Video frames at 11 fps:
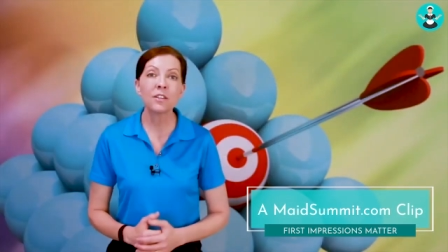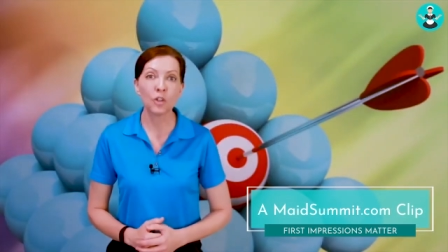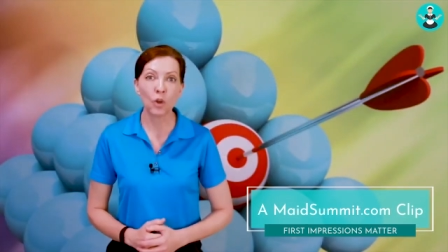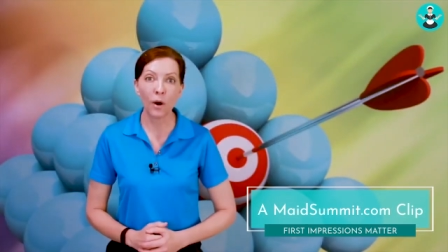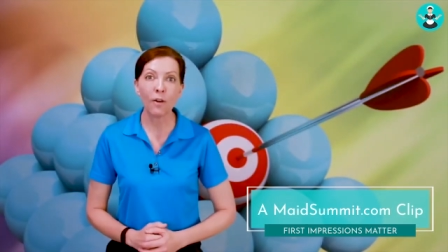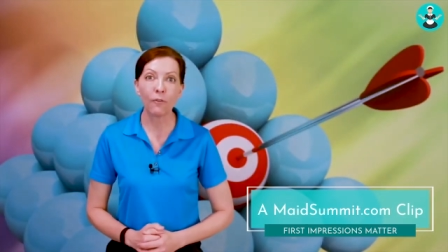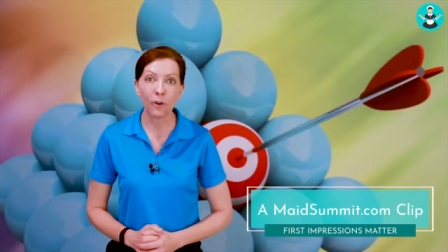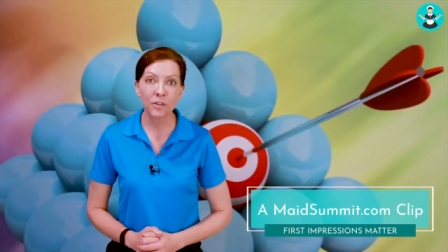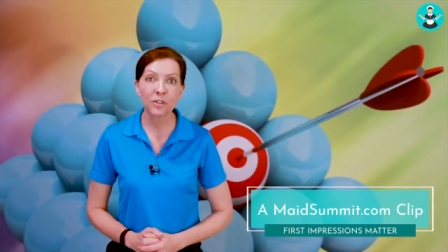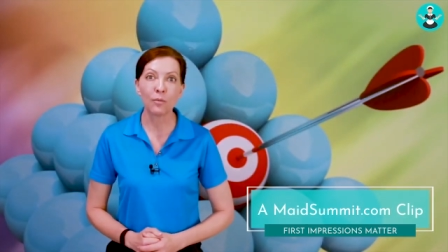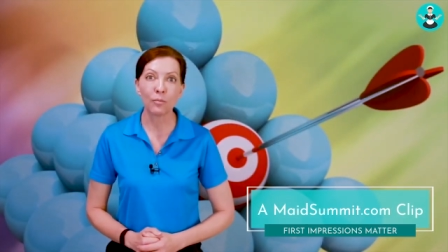is your
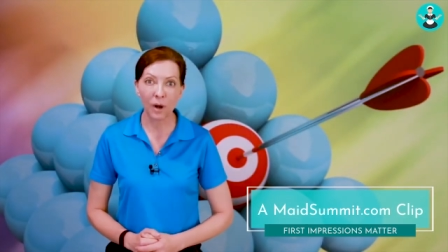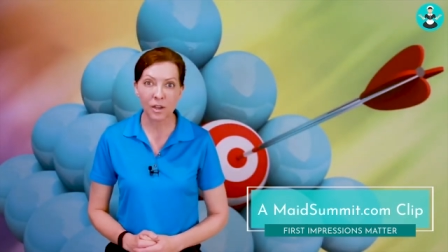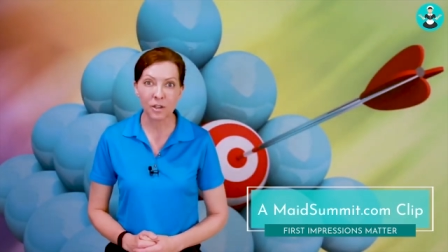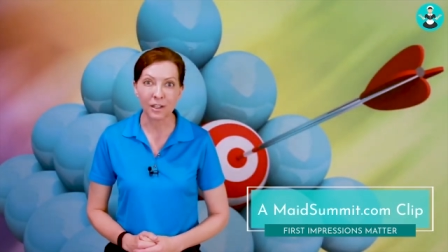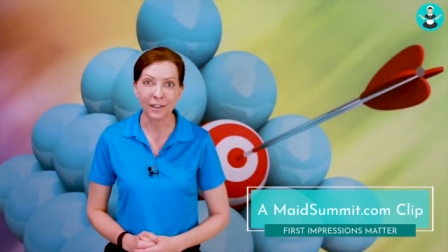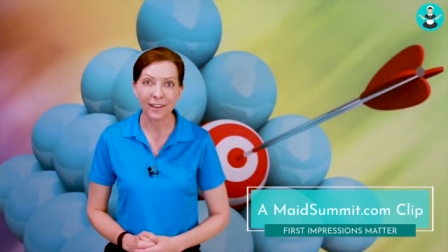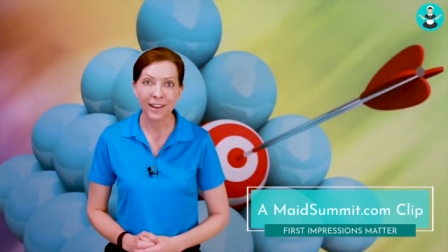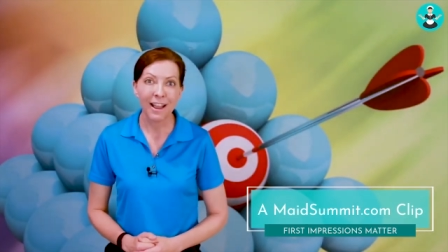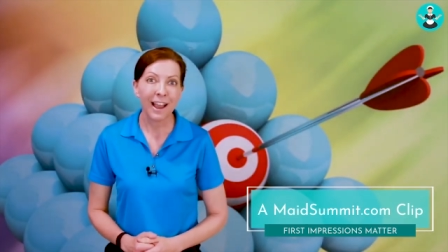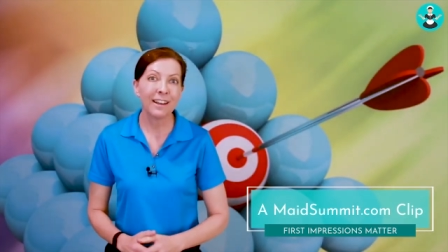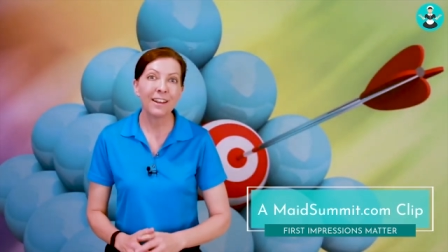first impression?
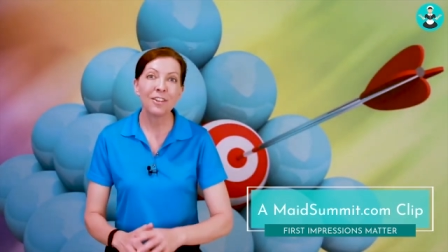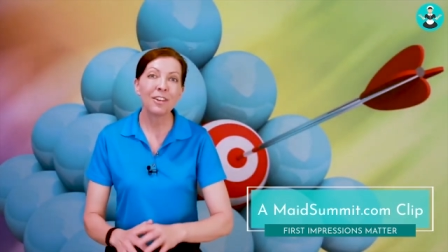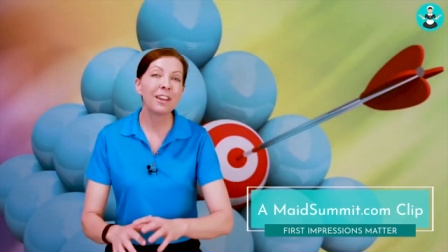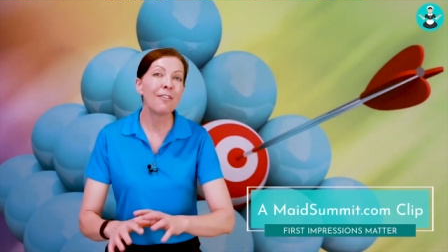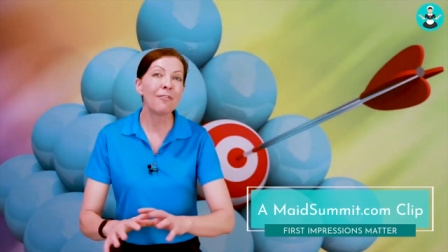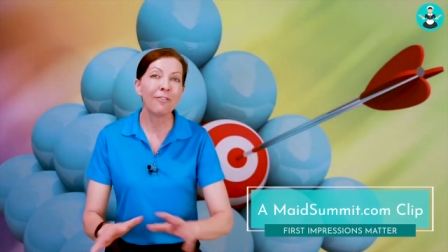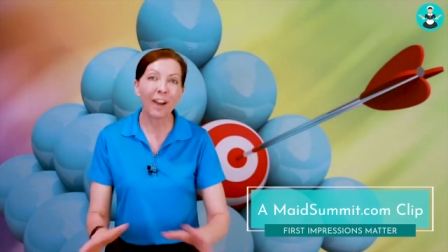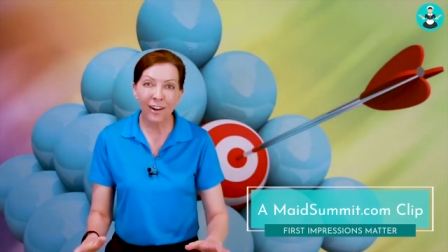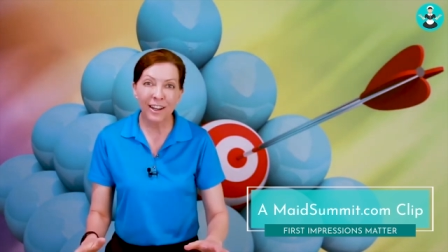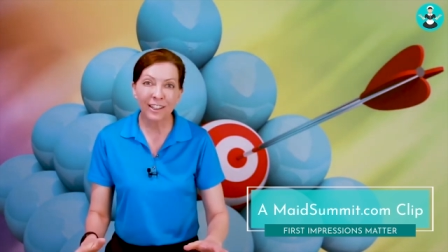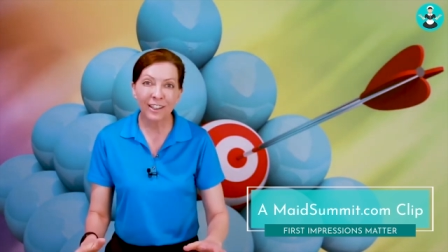I need you to get
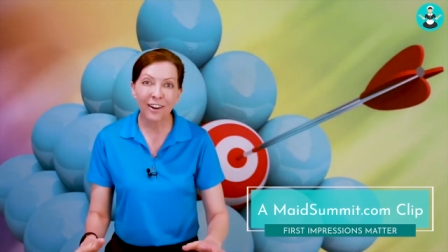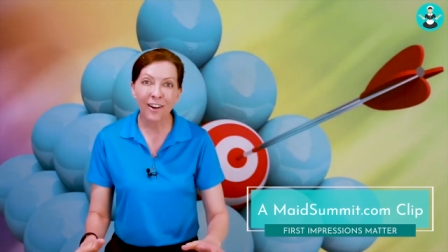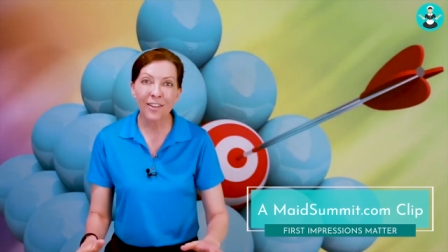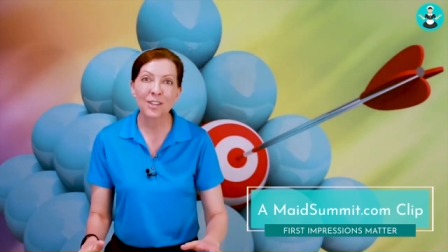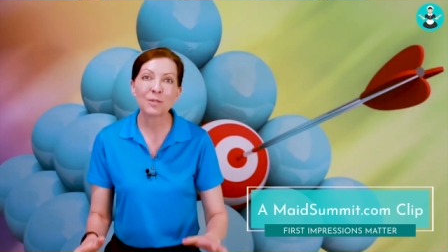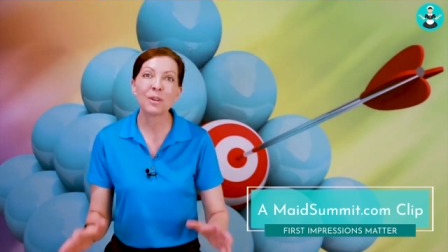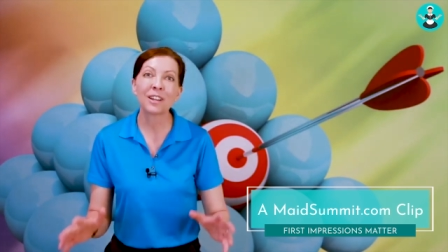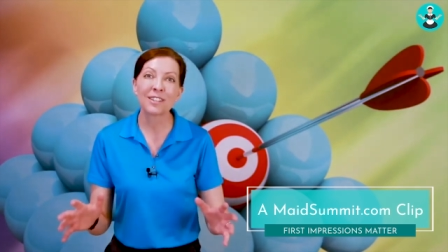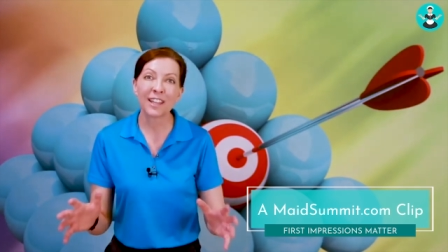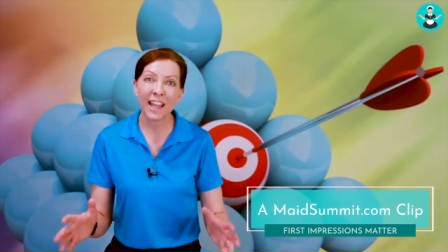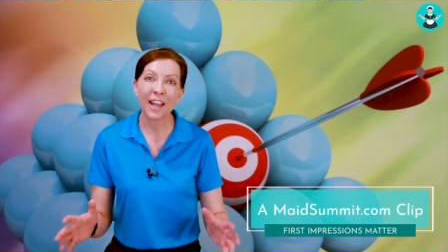very clear on this
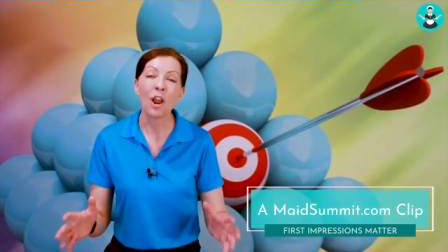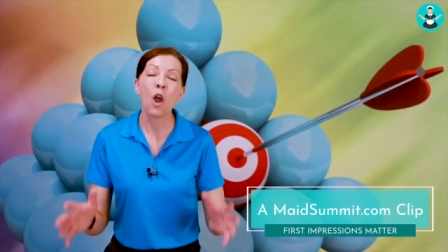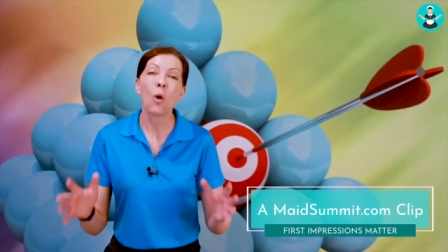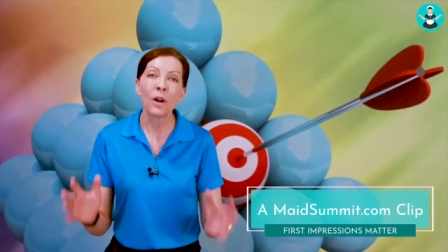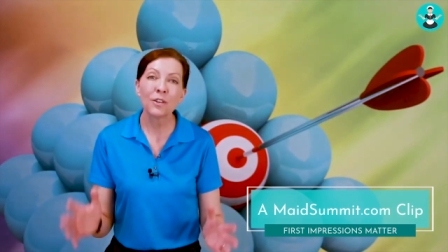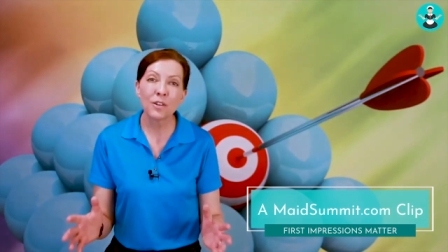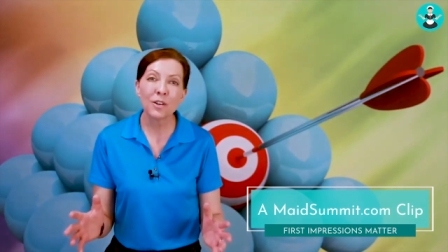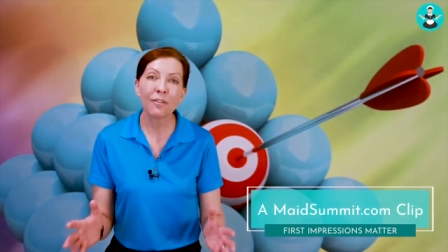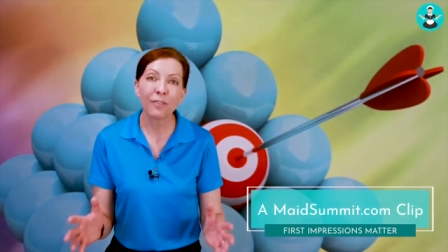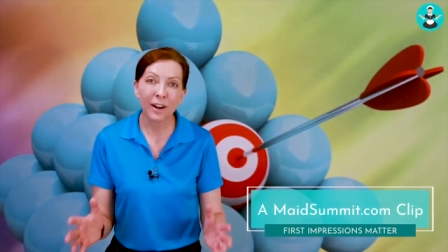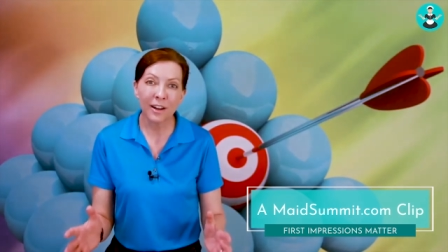because again, once
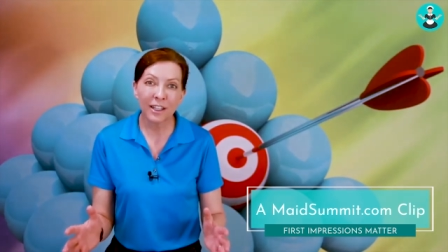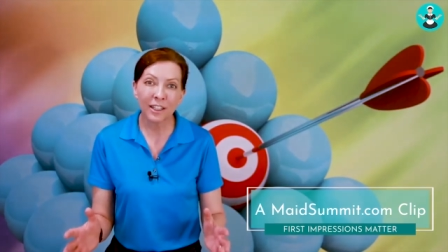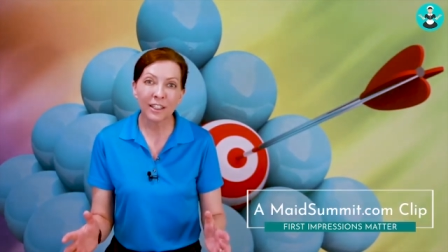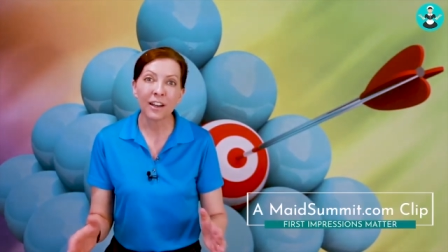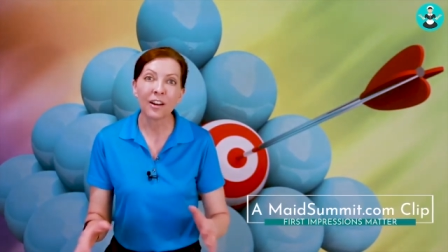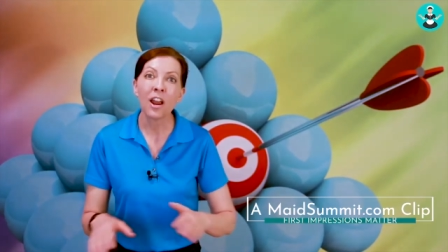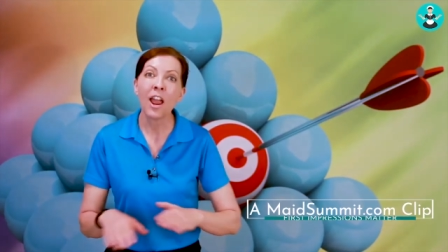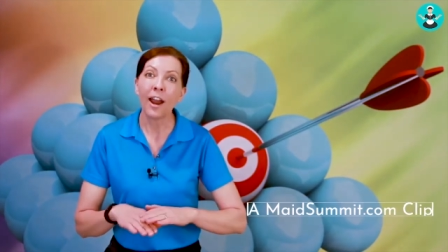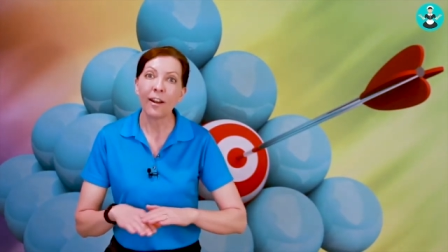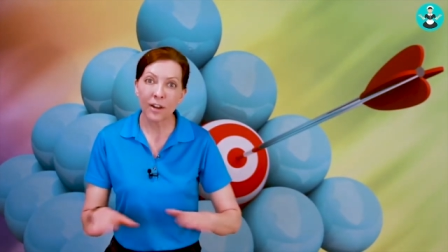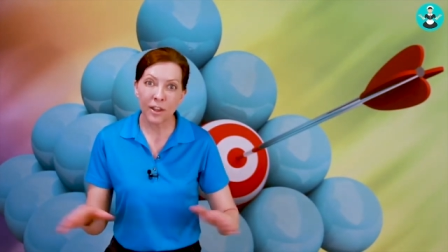you get very clear,
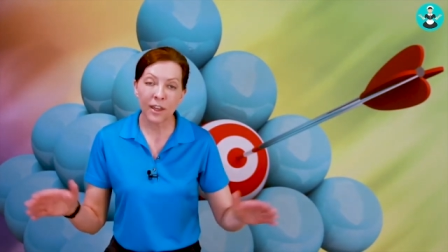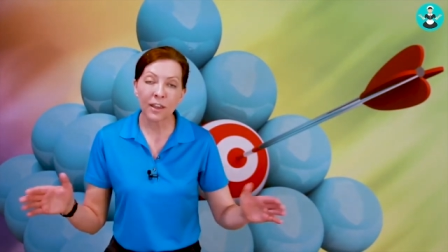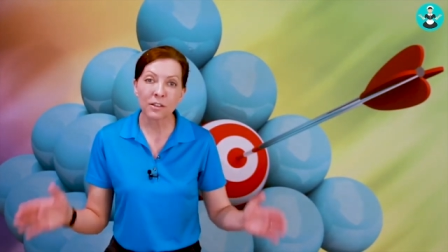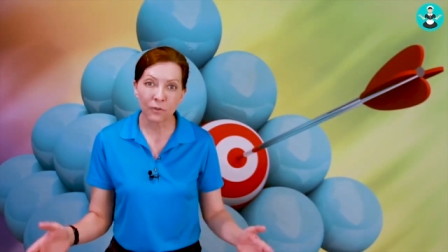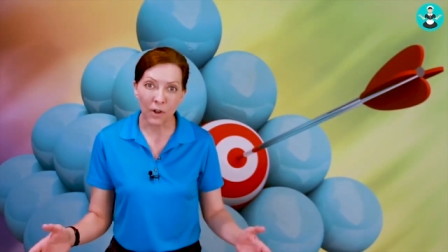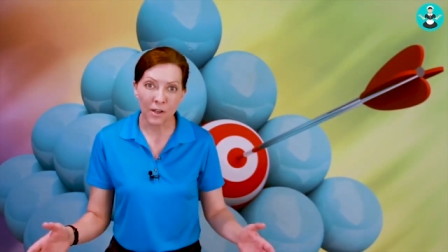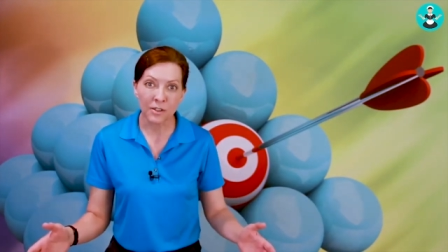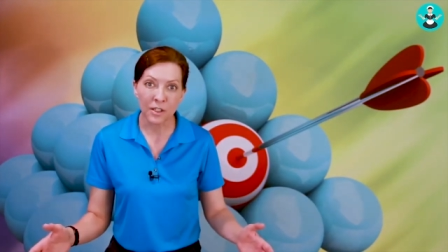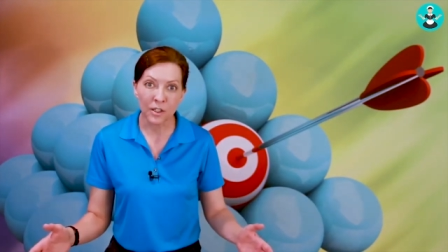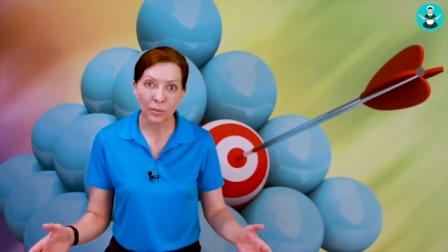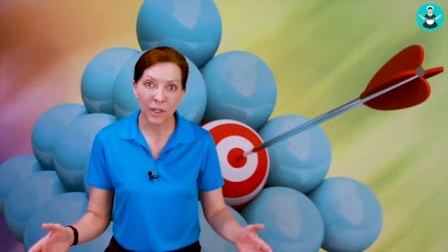everything else
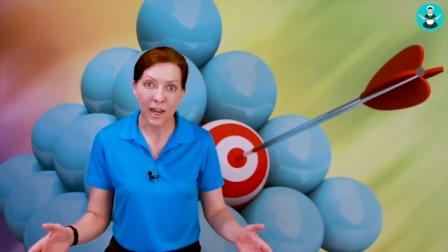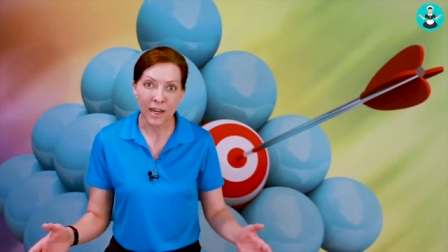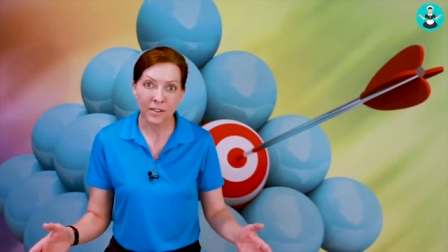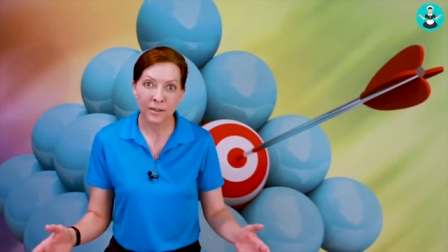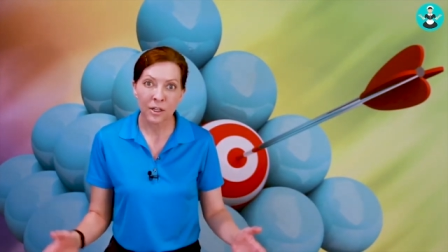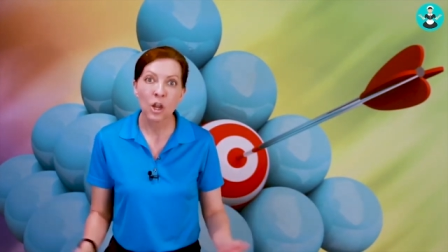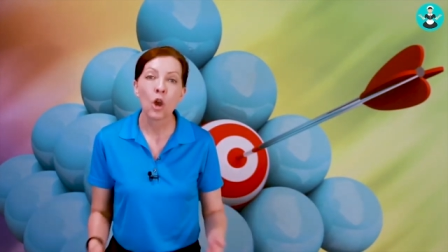falls into place.